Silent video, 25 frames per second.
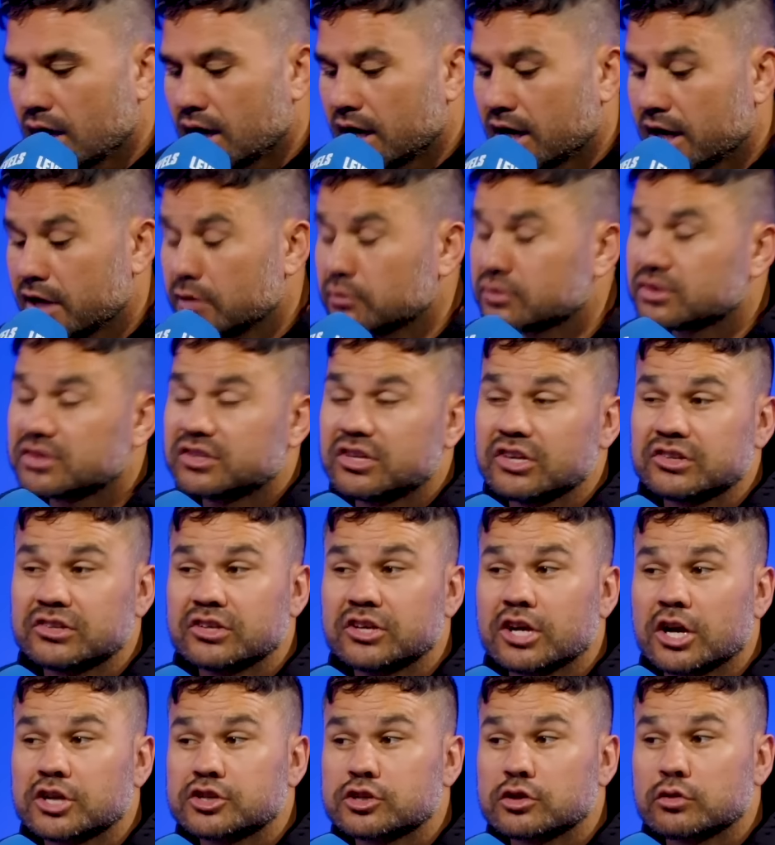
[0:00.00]
He was
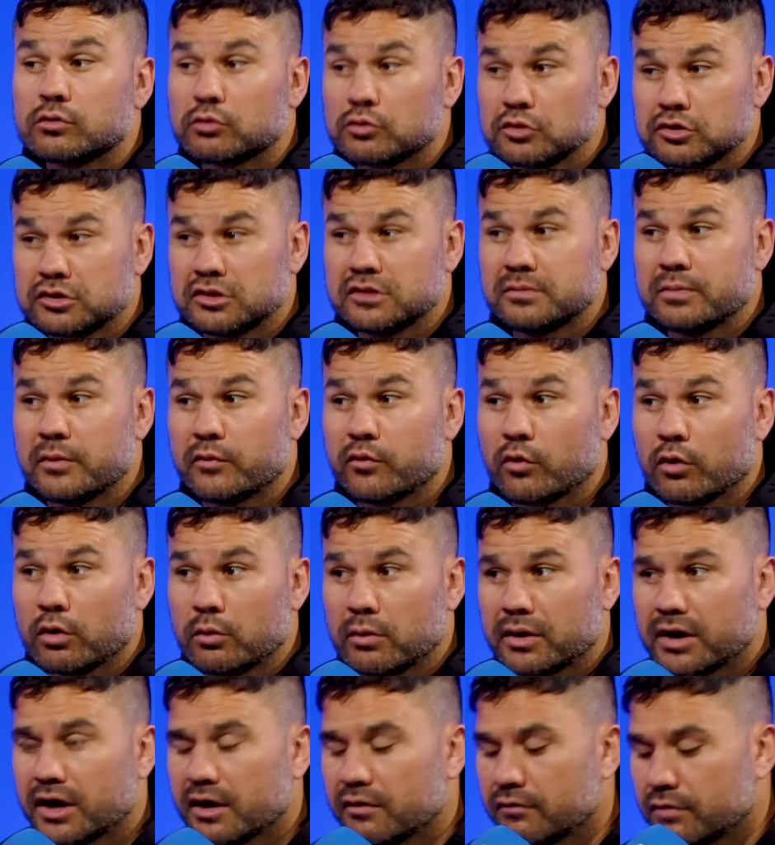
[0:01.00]
assistant coach of the Roosters before he
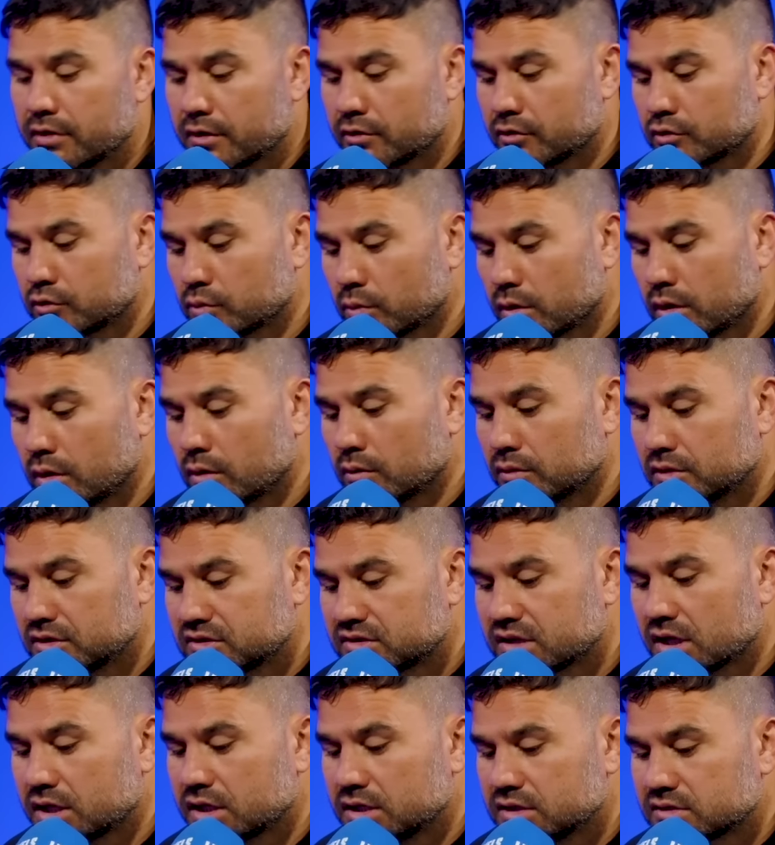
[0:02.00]
went over there as well. He's
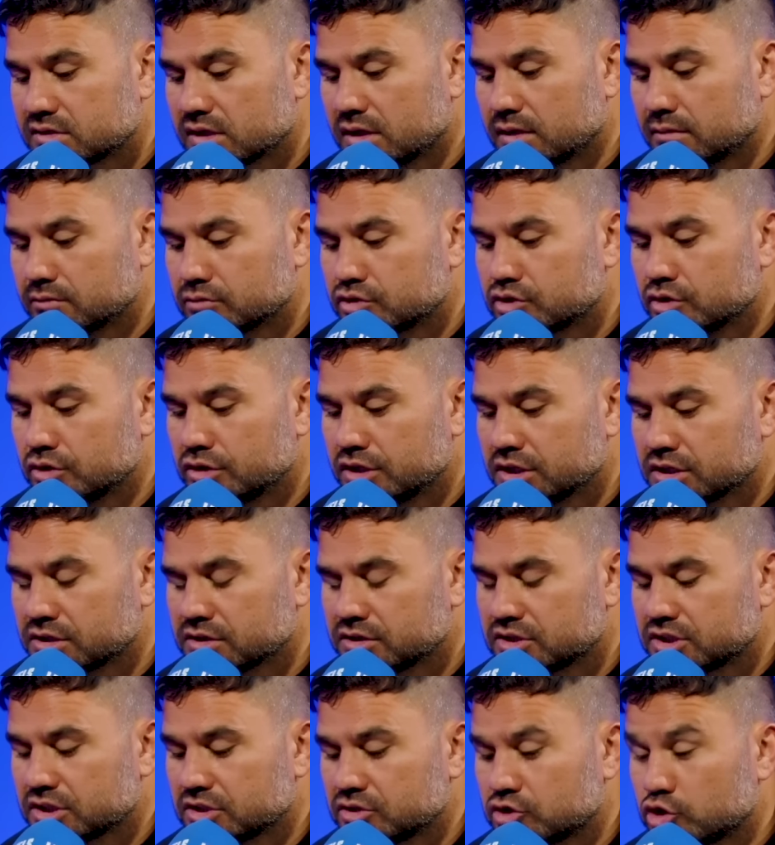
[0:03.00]
done his
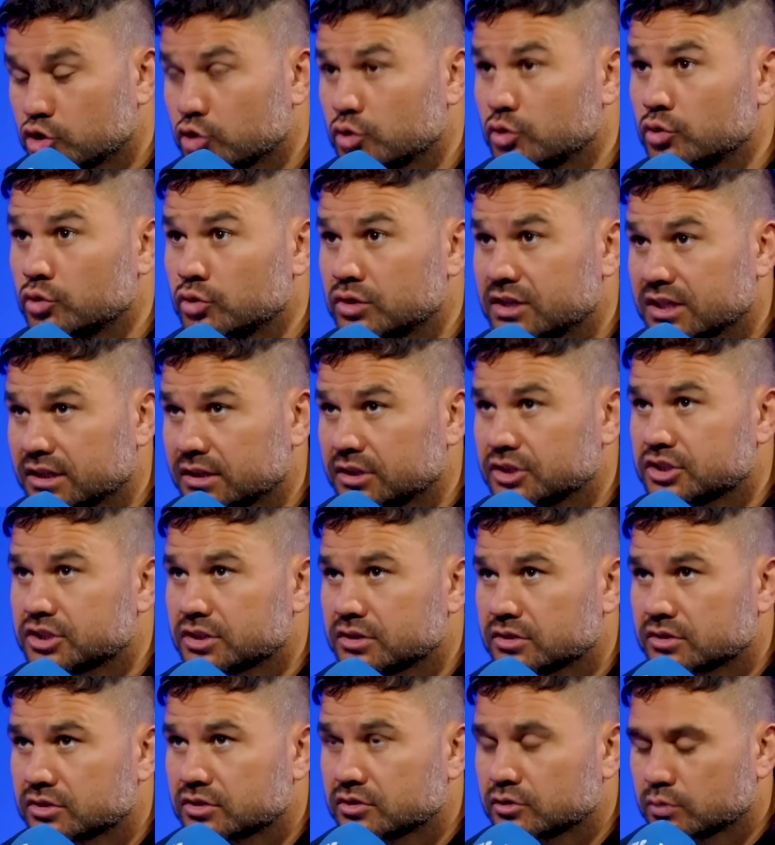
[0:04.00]
due
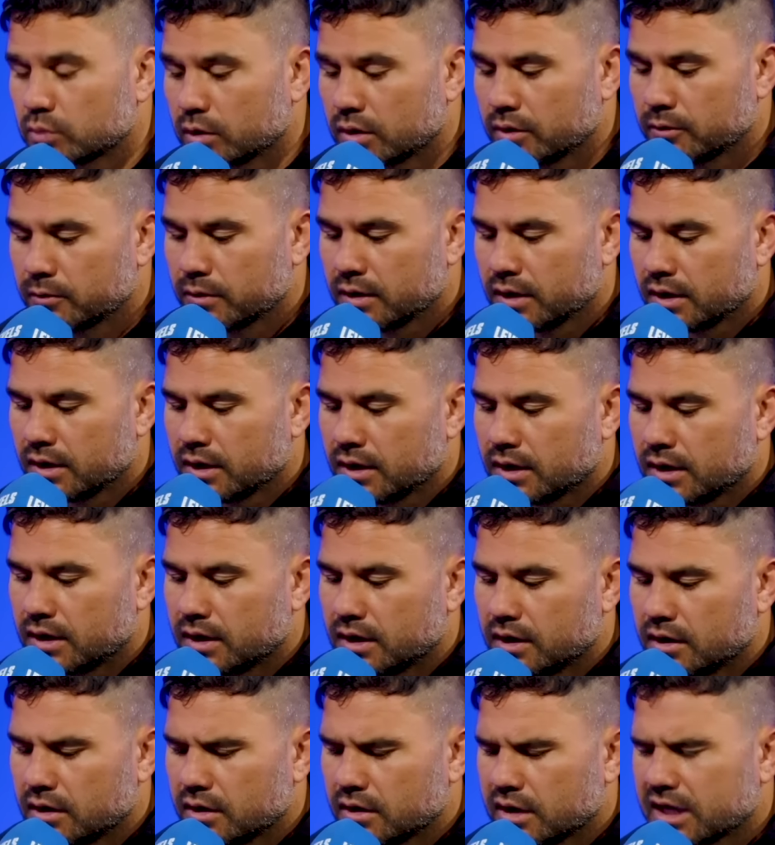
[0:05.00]
diligence as well.
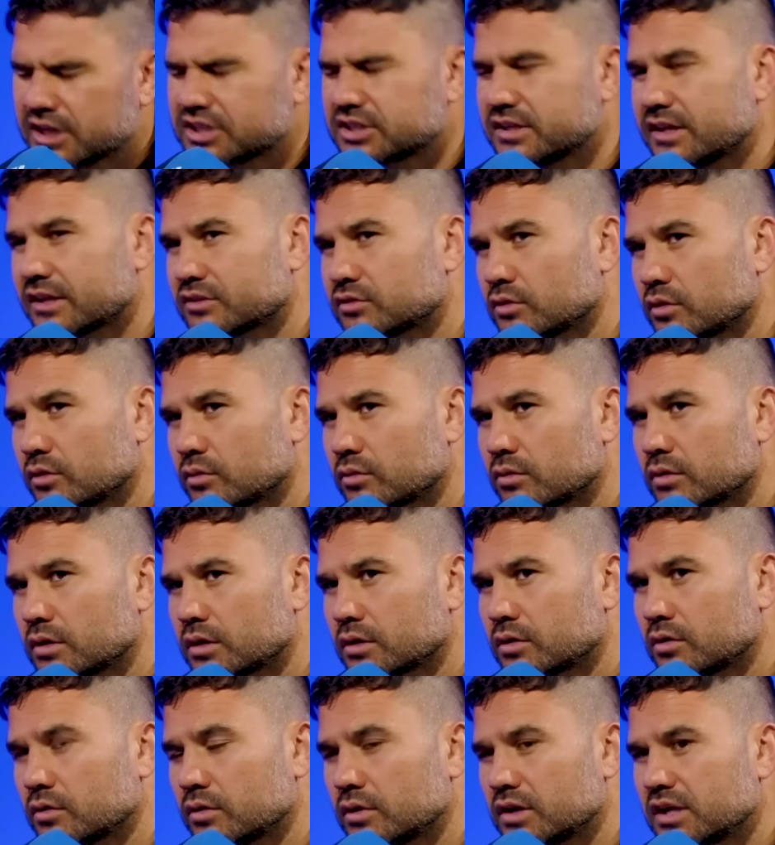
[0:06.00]
Actually, that's not the right.
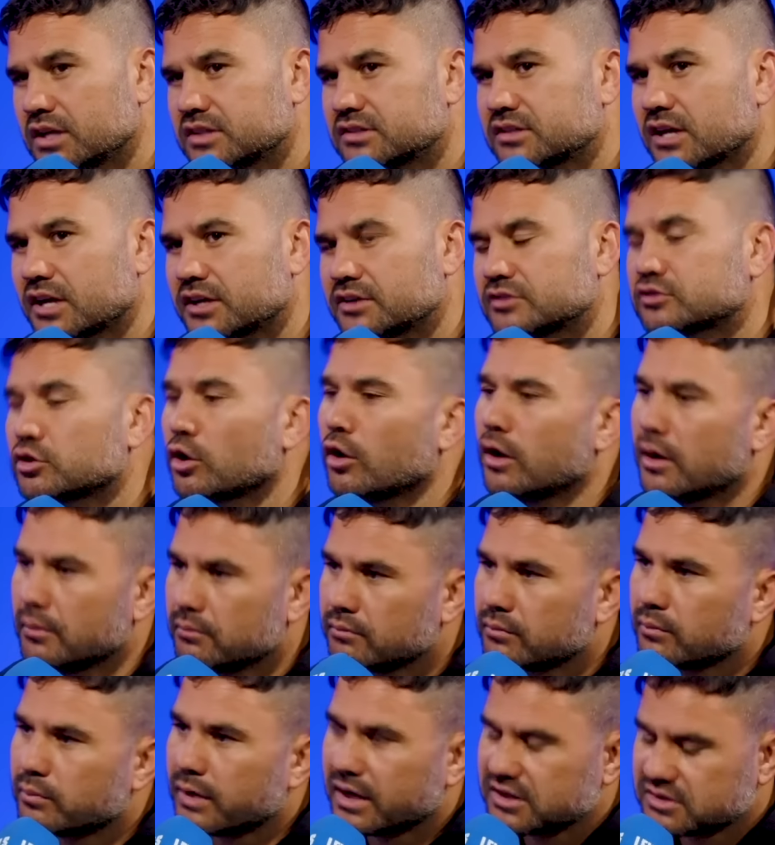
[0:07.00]
He's done his
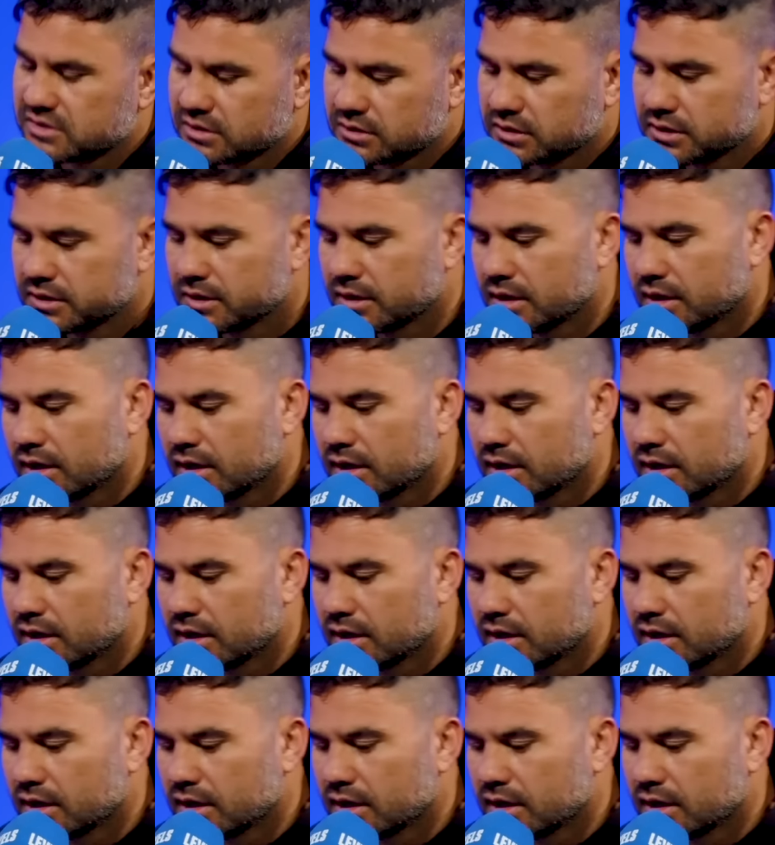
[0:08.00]
time, basically.